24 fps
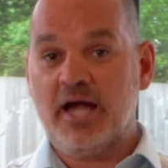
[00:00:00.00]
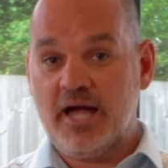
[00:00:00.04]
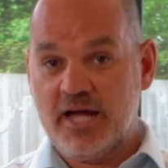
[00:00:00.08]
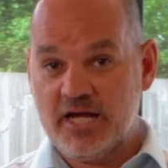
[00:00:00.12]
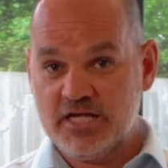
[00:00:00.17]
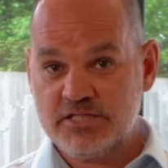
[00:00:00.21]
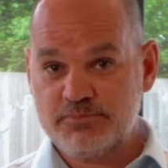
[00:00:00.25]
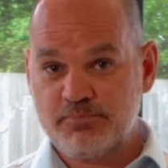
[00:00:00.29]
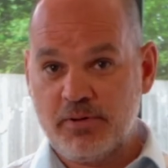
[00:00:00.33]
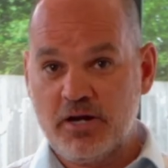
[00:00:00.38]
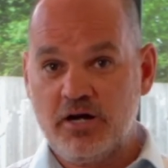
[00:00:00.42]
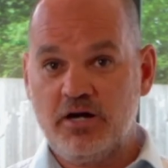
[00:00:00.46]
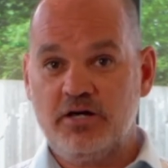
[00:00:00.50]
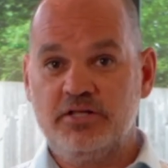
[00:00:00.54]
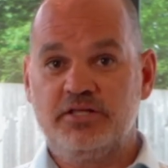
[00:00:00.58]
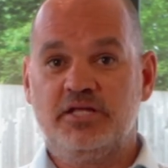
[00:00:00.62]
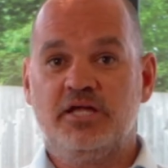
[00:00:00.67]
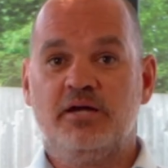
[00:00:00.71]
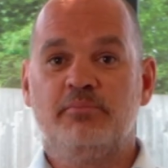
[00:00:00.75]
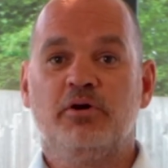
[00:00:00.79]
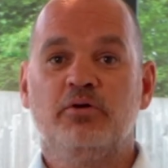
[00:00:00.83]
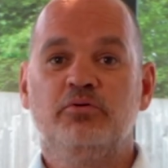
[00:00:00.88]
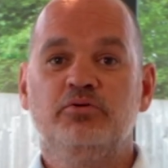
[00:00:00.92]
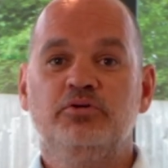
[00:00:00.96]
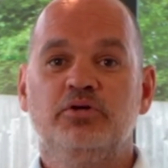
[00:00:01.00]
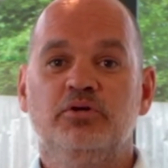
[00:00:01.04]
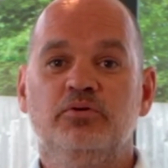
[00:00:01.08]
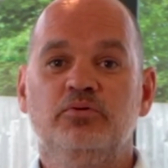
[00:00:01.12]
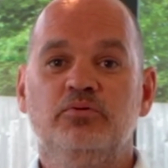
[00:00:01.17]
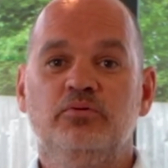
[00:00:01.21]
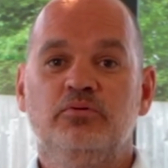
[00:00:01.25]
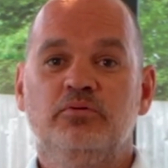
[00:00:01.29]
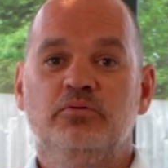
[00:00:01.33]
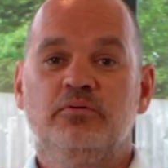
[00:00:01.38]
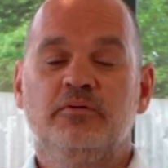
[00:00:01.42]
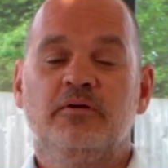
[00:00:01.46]
as part of the
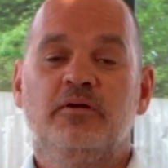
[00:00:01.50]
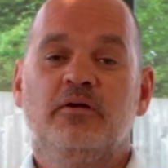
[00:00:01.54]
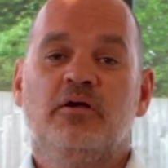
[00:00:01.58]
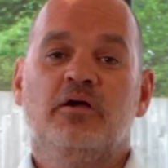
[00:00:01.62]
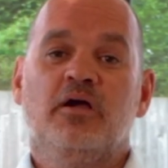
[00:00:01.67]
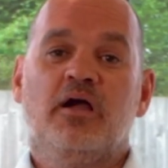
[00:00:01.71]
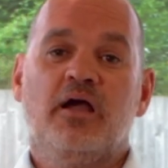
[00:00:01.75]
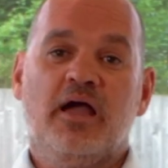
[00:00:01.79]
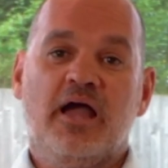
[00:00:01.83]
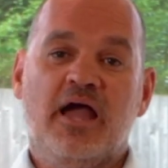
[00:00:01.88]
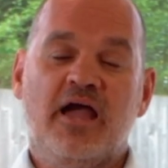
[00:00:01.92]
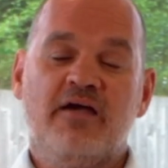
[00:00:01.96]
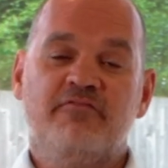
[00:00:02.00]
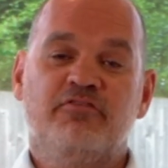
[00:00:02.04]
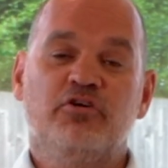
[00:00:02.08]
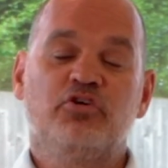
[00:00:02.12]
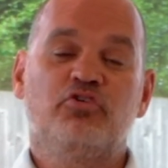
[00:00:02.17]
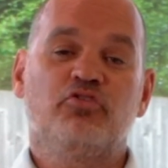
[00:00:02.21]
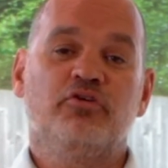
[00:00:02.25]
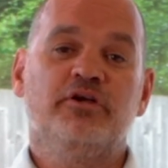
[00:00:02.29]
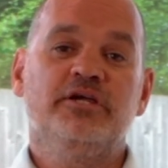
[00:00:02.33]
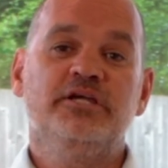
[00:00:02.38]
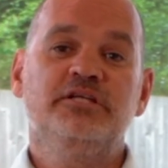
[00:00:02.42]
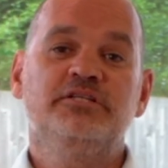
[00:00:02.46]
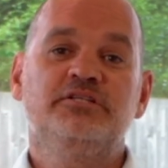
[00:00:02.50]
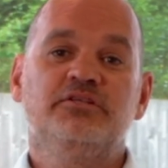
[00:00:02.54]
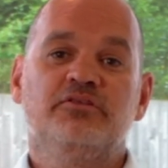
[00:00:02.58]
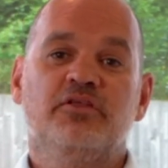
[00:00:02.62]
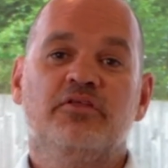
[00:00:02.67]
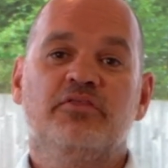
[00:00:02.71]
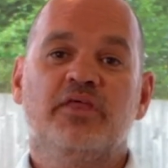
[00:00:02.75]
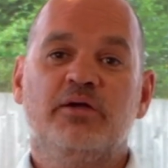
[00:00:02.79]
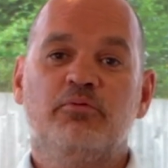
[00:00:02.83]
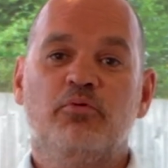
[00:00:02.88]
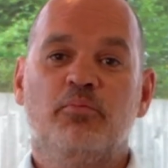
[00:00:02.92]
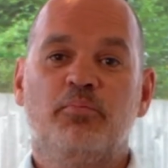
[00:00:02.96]
MOU, have agreed that
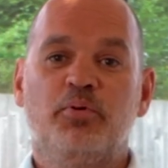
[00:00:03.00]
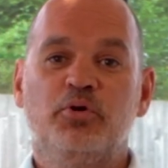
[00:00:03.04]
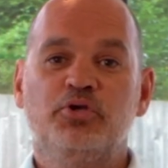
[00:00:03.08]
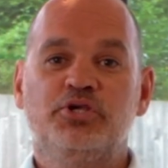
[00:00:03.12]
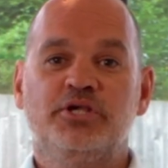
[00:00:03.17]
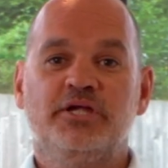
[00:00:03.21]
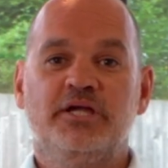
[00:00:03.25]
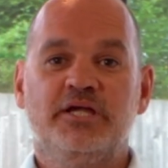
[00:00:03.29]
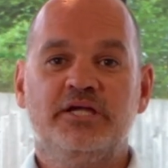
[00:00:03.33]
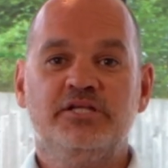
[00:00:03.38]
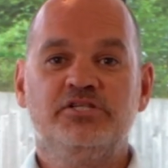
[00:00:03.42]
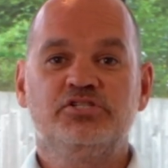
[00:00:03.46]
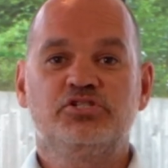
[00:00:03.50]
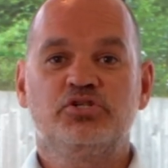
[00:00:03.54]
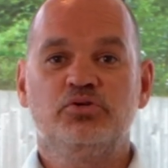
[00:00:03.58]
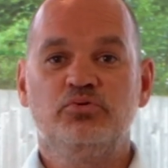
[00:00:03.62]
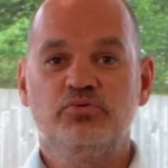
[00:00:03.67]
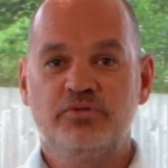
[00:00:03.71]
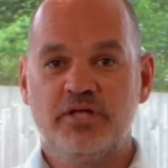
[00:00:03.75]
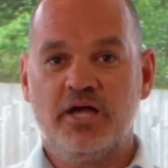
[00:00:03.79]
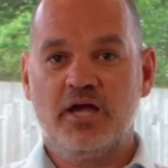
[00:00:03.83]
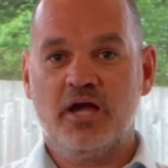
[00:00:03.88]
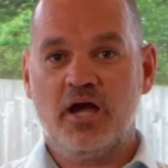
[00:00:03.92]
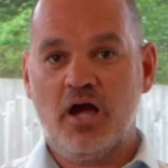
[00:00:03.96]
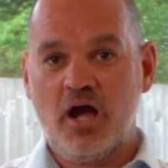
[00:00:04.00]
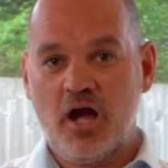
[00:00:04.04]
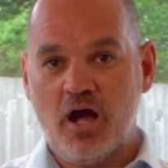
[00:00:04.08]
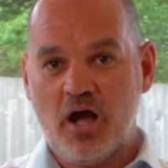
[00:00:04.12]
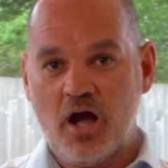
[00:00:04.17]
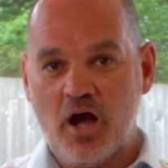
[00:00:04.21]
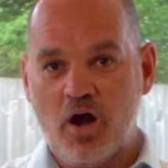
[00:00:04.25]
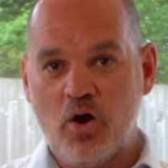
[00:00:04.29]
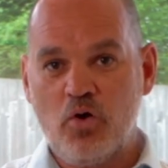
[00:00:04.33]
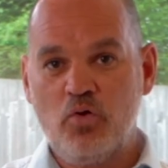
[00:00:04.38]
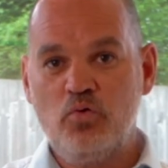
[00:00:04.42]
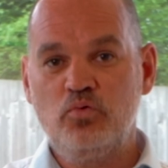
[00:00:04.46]
they will push it into their
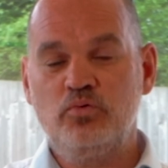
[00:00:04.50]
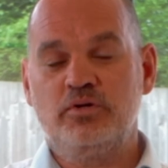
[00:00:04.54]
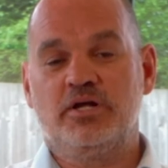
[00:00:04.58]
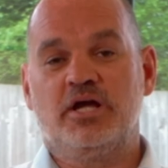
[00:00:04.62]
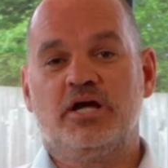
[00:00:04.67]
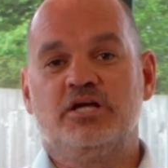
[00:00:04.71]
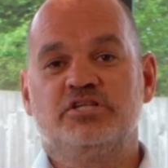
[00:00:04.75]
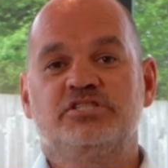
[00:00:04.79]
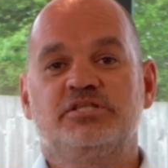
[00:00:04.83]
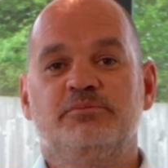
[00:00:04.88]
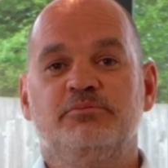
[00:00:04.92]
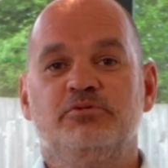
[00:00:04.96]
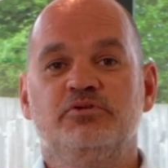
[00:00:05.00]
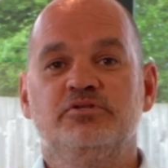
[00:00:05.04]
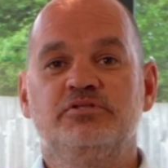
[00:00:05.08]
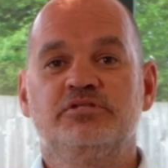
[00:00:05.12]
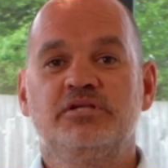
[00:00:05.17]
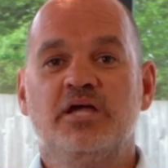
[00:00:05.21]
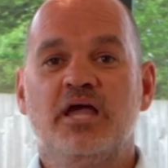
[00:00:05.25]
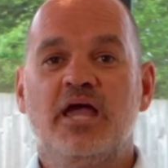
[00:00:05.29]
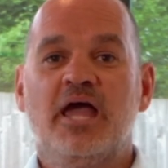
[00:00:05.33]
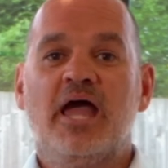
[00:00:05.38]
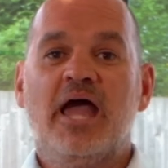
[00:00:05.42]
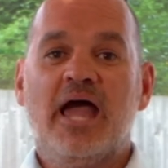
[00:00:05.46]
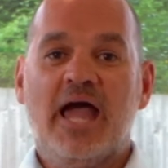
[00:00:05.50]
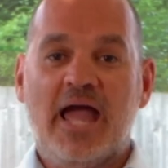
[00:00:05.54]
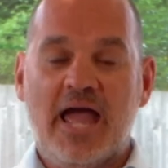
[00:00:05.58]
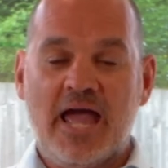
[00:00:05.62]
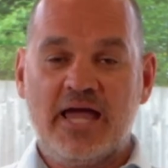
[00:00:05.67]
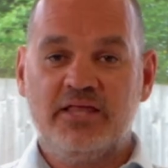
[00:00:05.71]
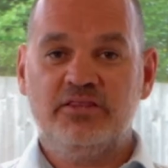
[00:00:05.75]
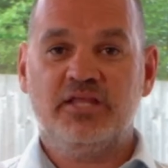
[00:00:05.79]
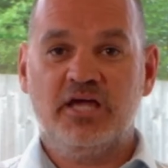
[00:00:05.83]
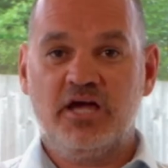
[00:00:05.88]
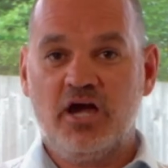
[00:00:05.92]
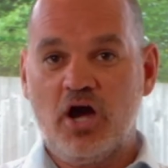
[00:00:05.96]
own customers
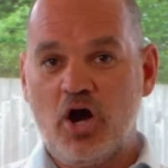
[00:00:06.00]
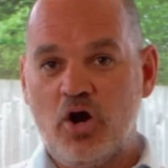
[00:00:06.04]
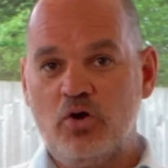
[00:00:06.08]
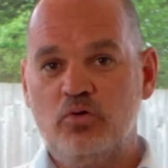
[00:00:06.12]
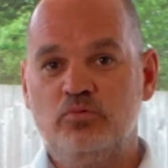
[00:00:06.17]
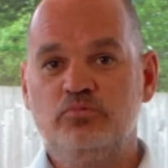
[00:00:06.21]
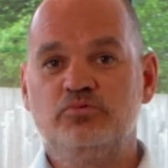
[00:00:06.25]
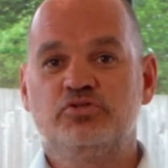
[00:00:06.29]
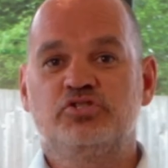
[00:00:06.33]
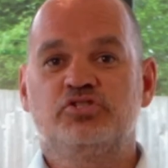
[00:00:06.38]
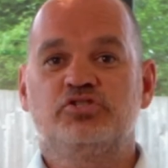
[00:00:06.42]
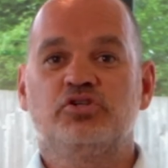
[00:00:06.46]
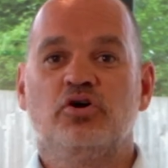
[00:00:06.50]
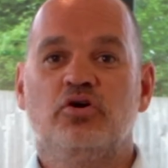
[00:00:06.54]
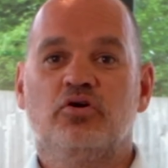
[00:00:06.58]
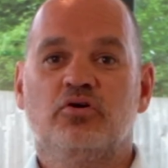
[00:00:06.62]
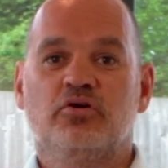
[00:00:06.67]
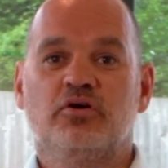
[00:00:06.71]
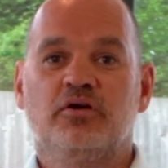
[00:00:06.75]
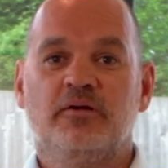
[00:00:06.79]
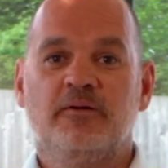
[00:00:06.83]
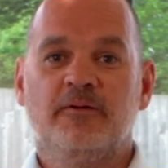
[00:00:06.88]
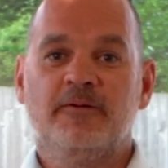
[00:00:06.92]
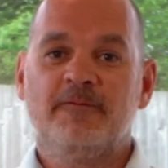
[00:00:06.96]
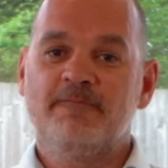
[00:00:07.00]
and their own stock.